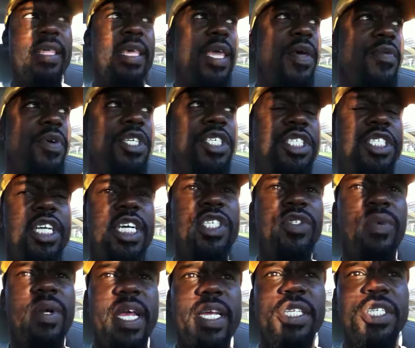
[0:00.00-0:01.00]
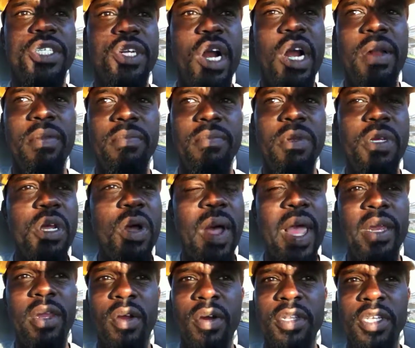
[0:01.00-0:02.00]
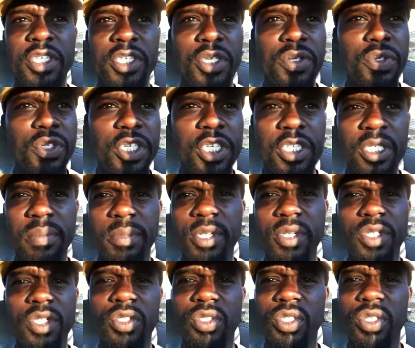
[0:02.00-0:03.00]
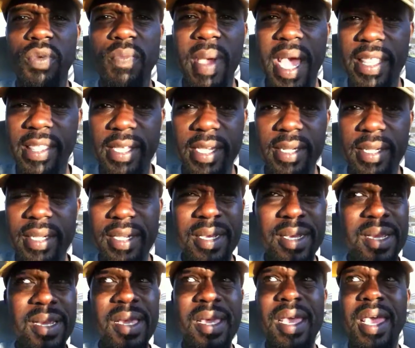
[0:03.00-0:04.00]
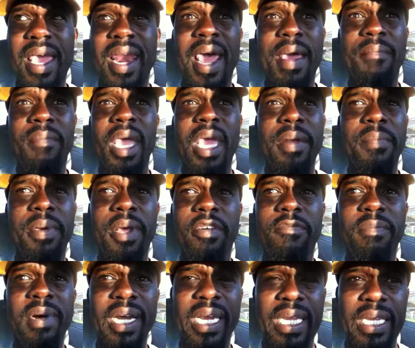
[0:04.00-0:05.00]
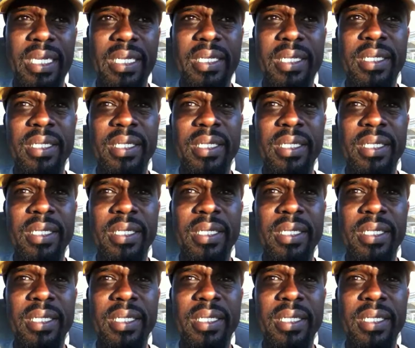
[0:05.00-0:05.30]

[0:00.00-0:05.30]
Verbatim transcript: it was just when I start, you know, I learned this new system, new, new method, and I made a bit of money.